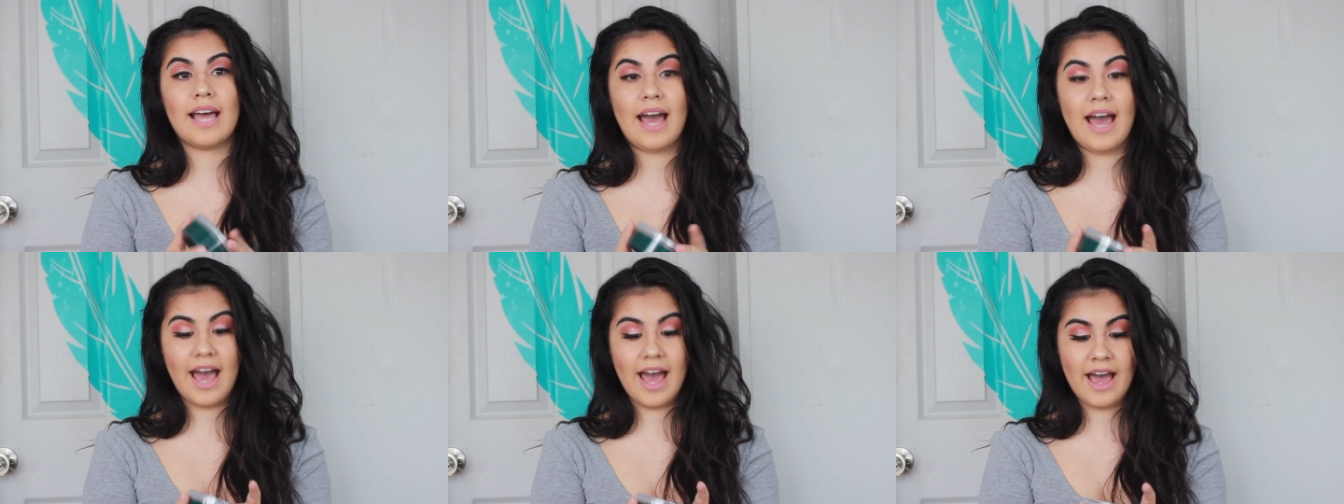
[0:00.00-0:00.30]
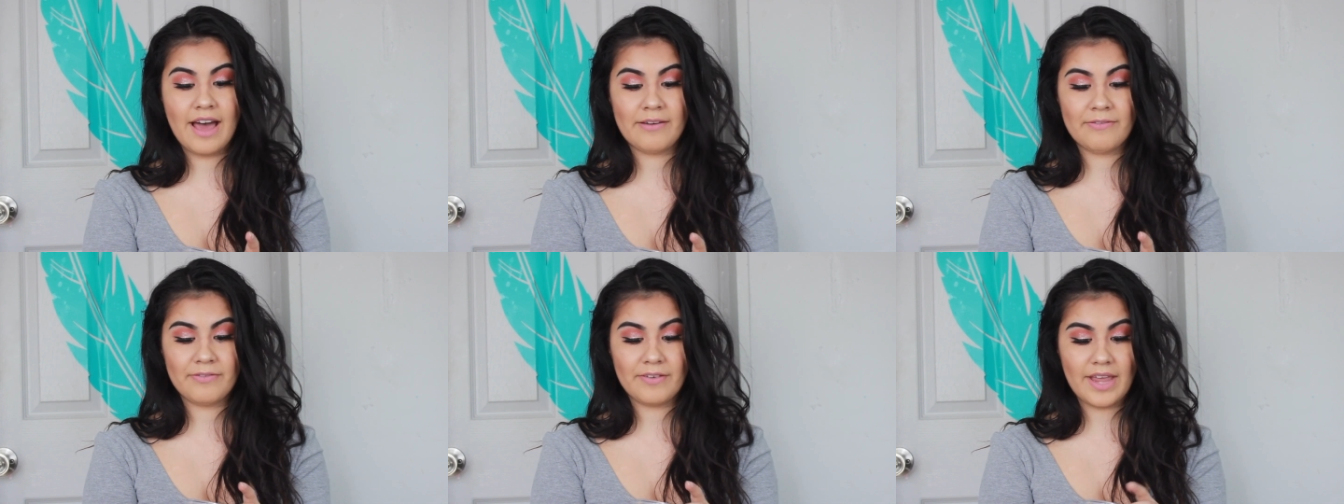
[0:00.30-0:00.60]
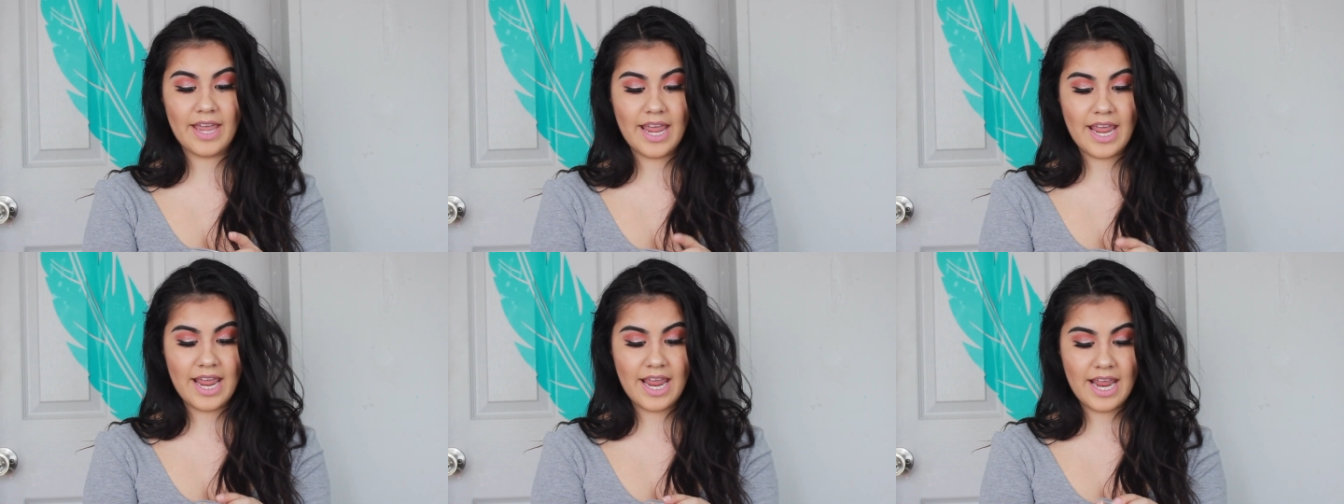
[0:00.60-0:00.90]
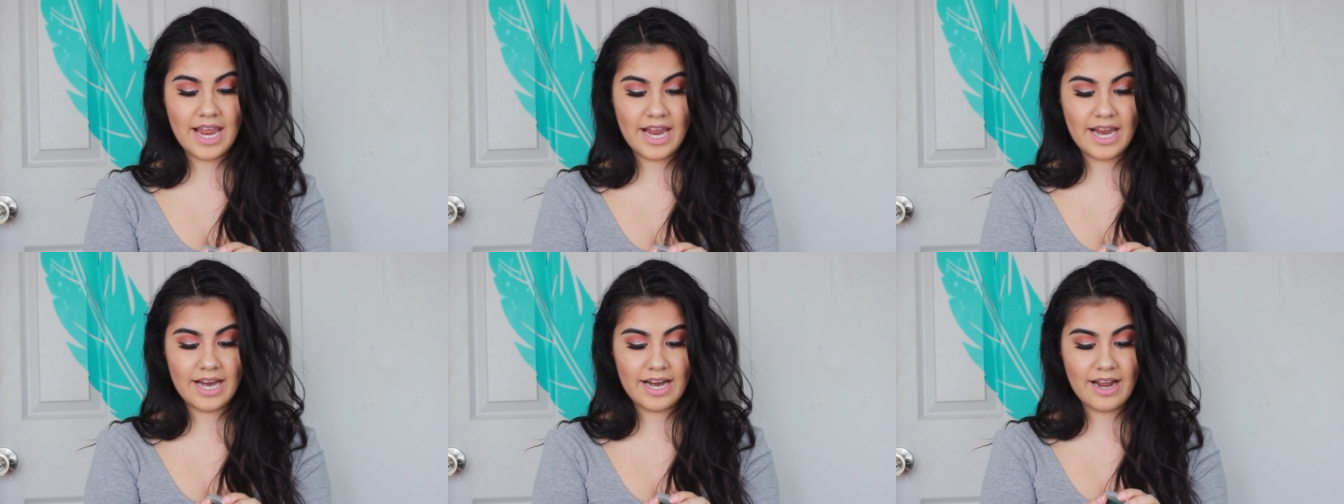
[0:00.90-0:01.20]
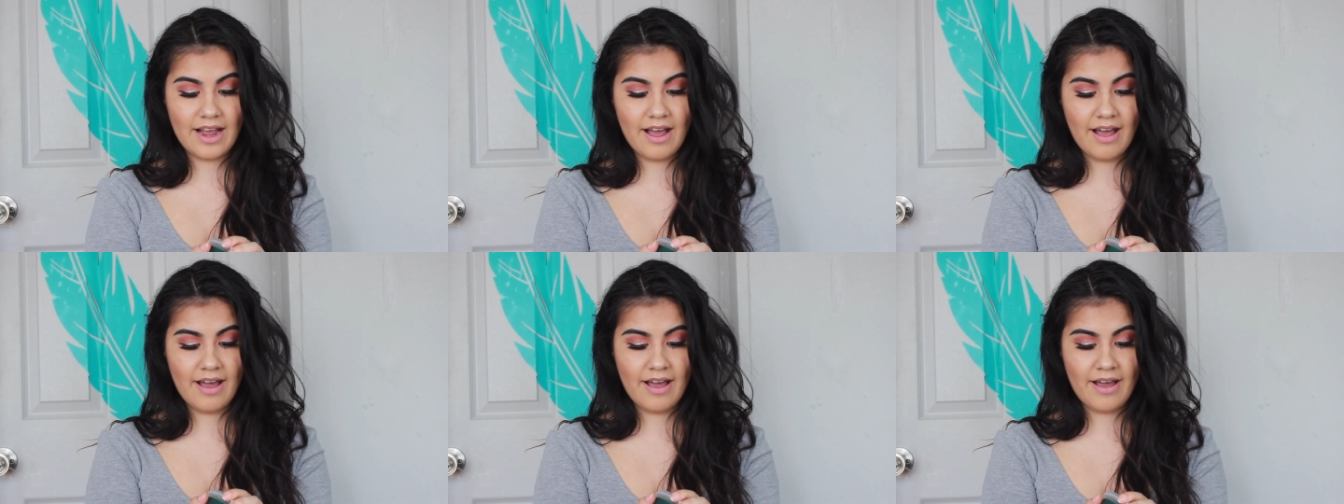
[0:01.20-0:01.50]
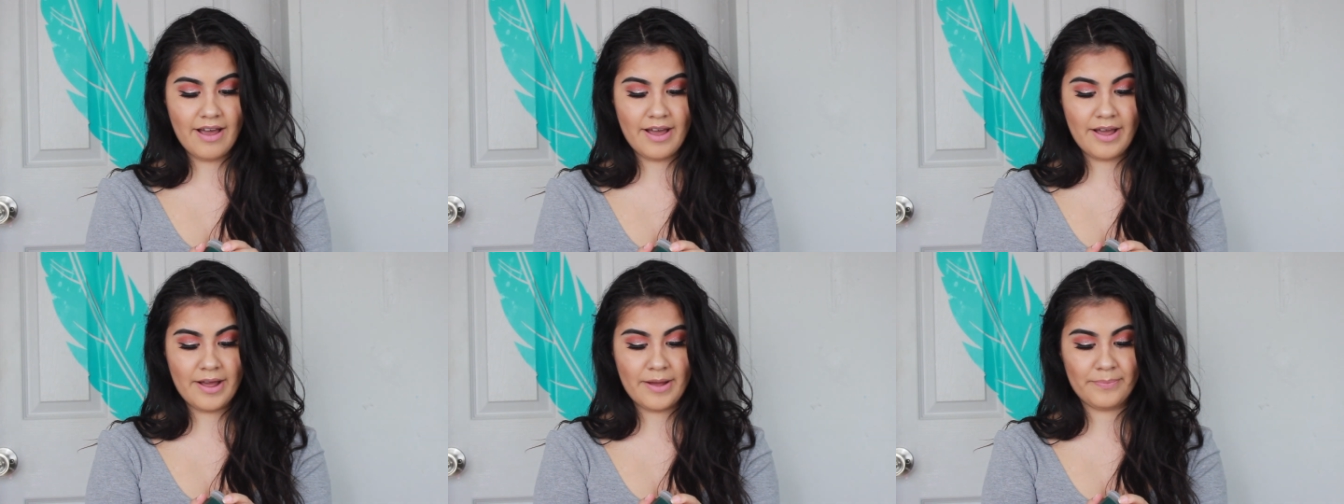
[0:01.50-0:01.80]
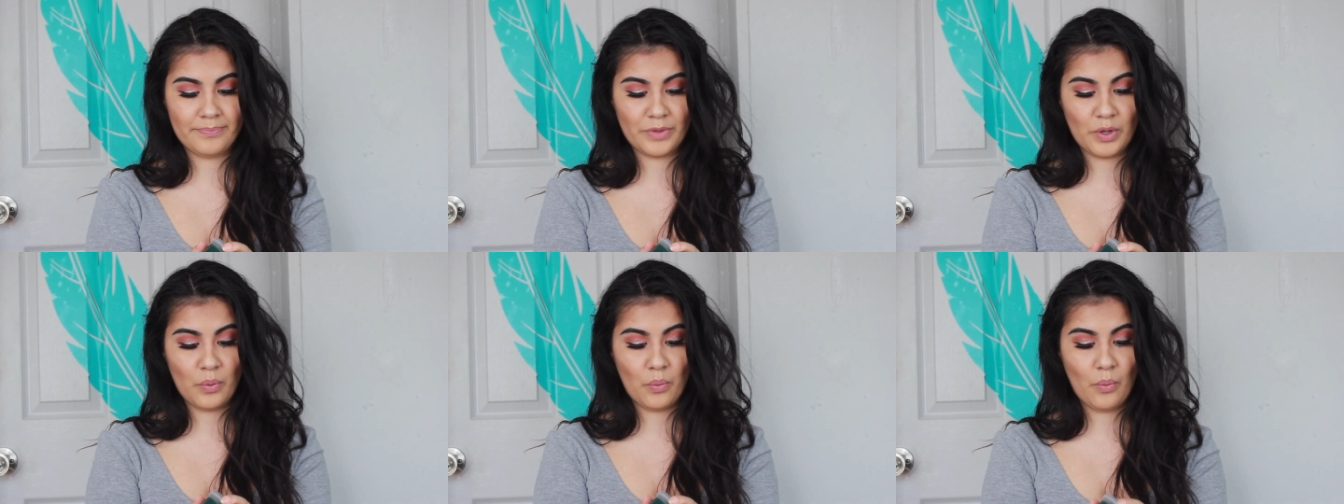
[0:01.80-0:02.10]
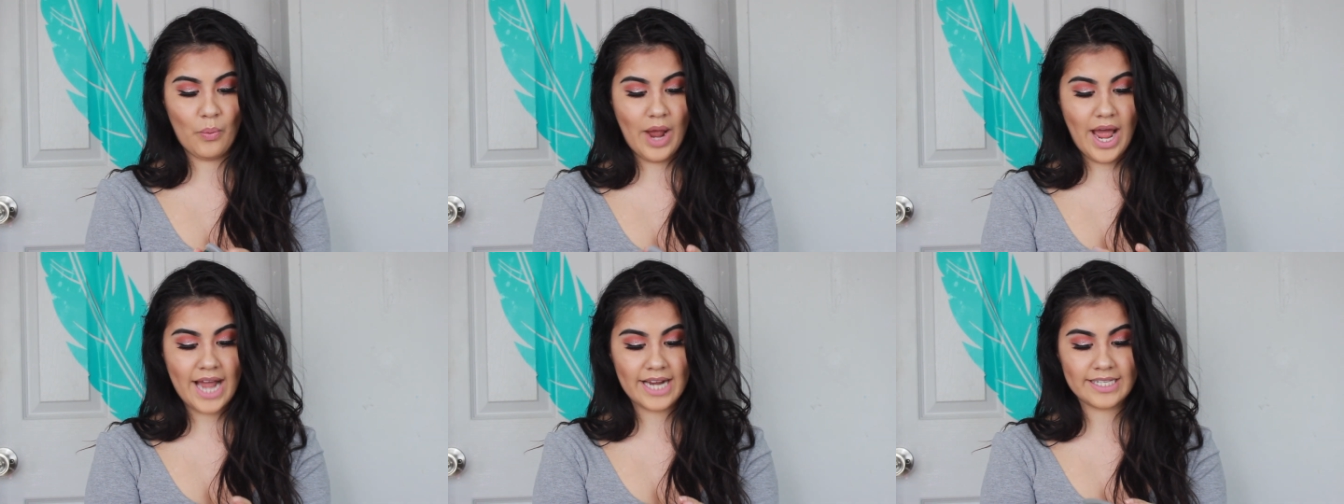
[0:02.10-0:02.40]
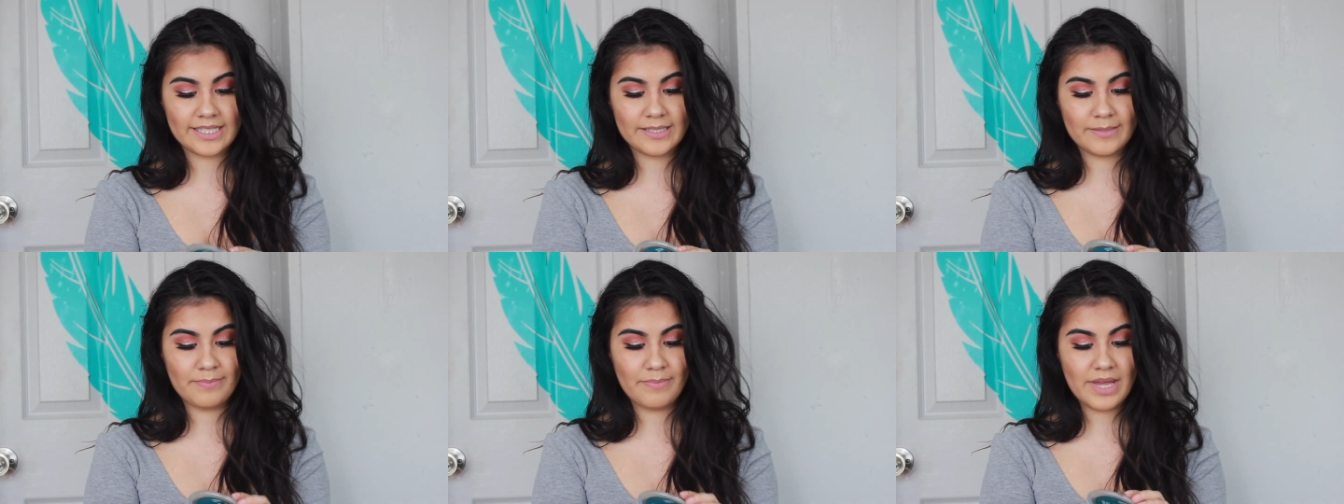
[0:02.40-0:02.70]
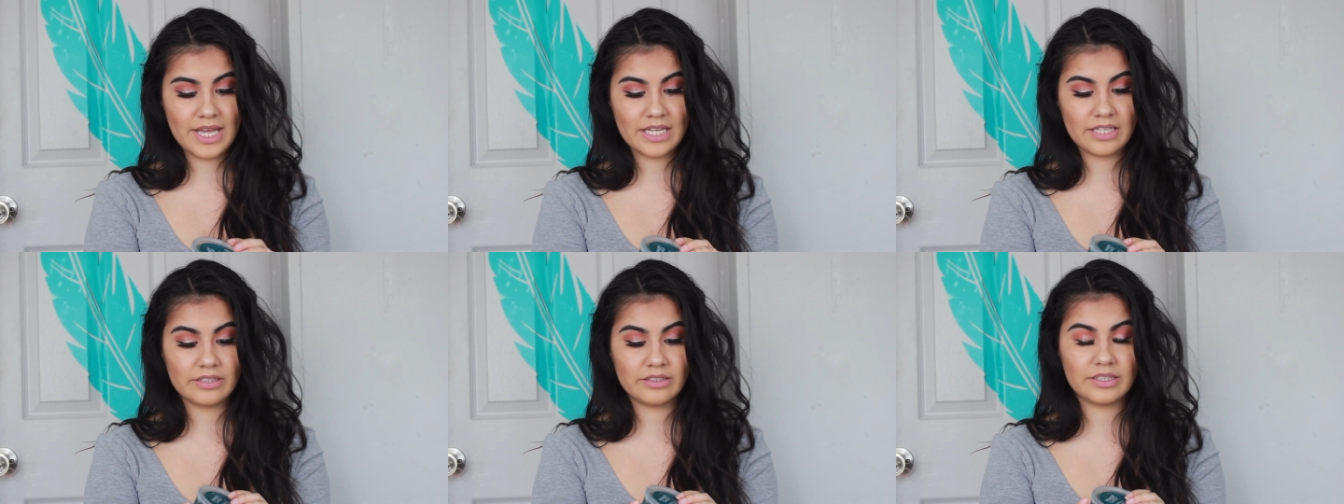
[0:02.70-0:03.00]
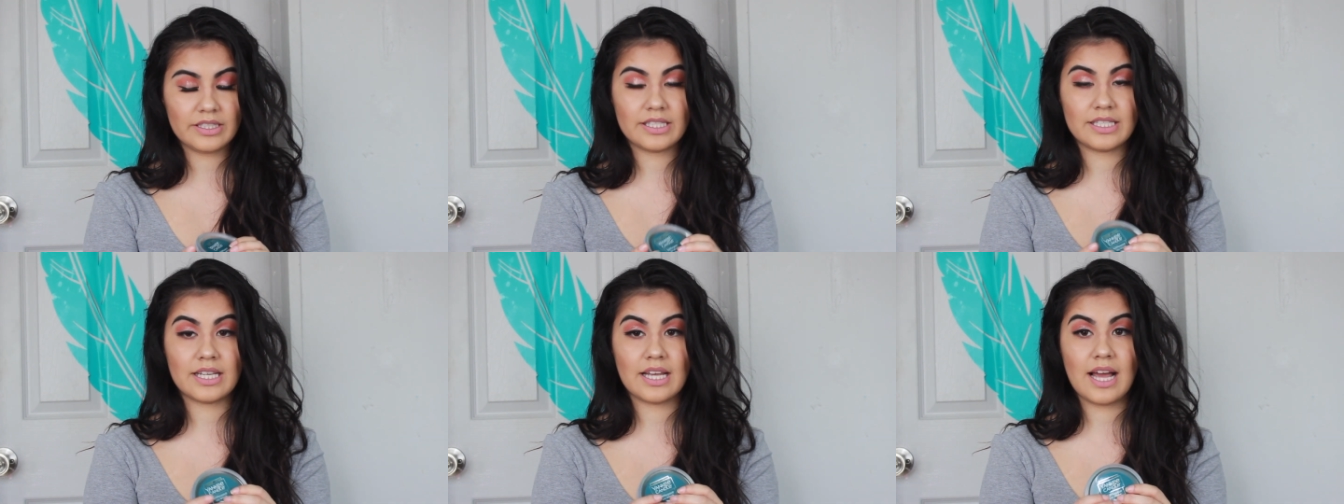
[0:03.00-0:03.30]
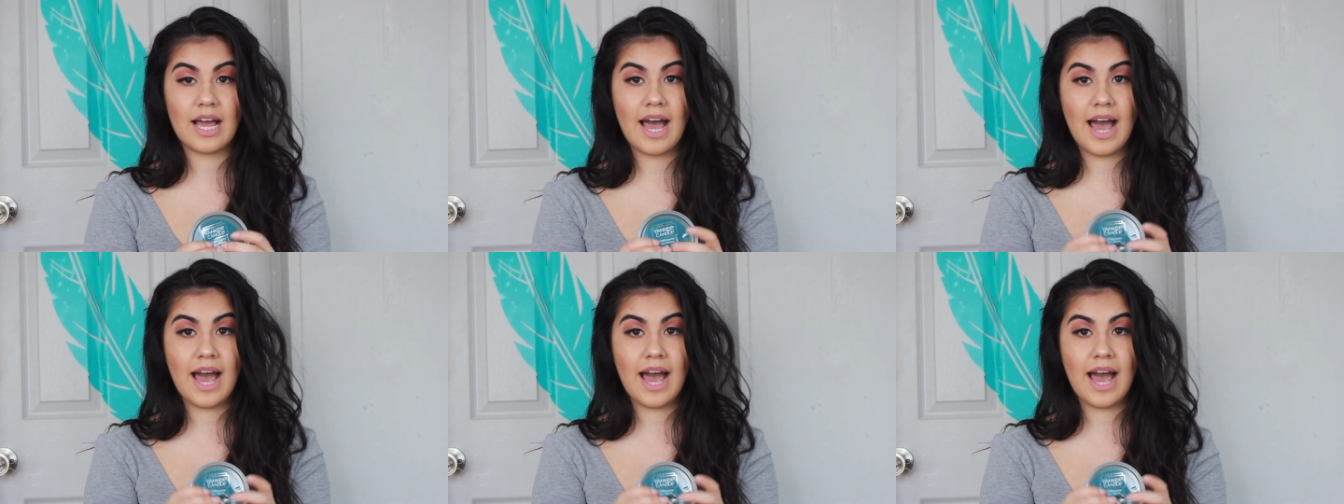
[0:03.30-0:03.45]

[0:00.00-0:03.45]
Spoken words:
have a wax melt,